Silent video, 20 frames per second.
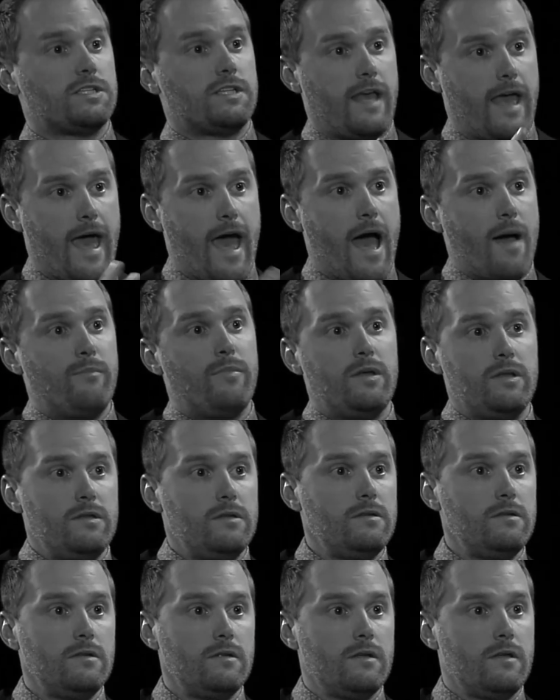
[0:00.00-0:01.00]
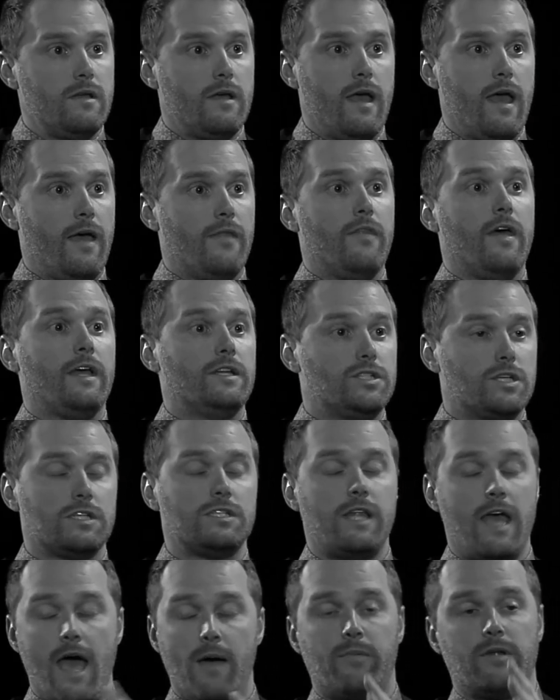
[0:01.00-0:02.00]
just happened, and they
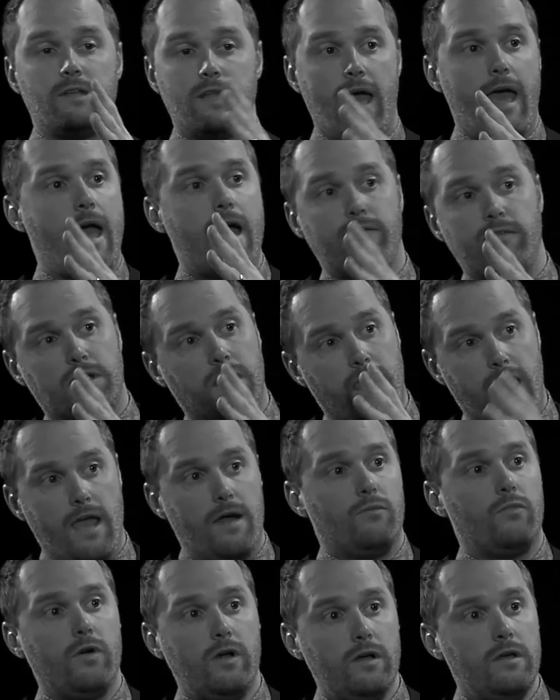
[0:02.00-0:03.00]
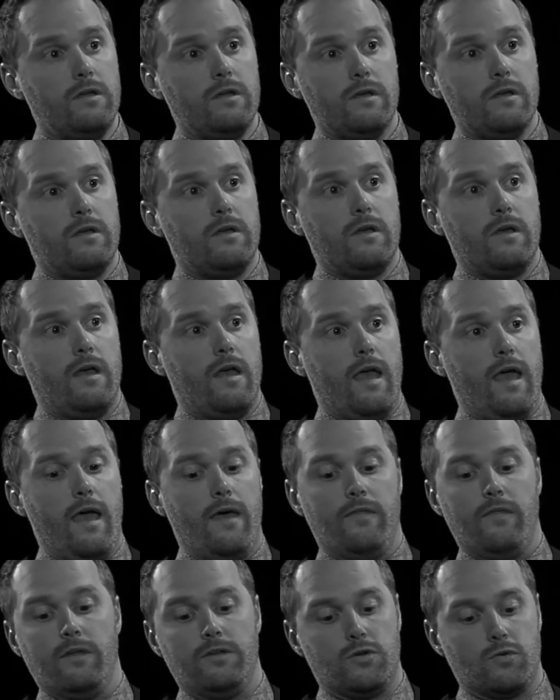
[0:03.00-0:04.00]
just happened to have a camera,
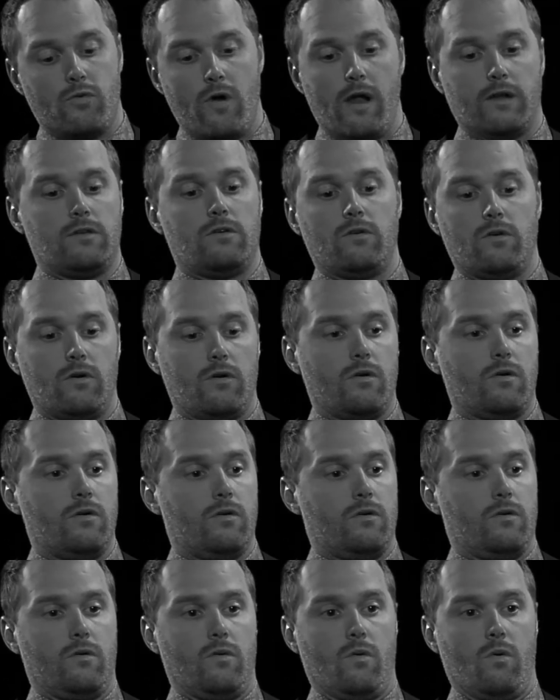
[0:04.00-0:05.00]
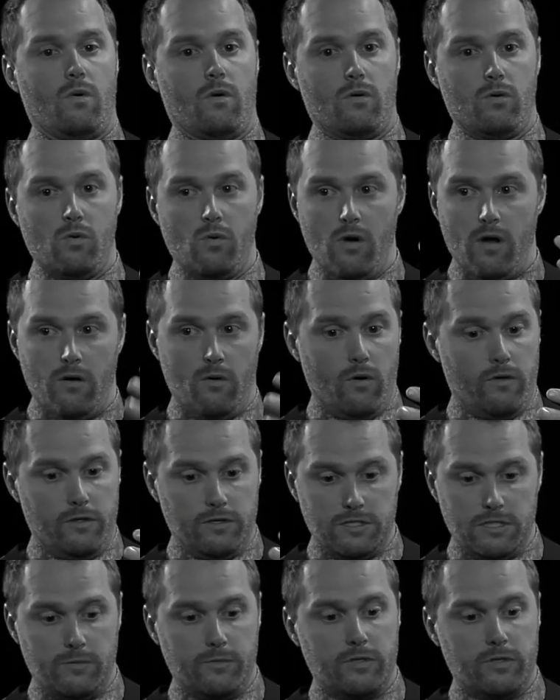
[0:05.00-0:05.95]
and the director or the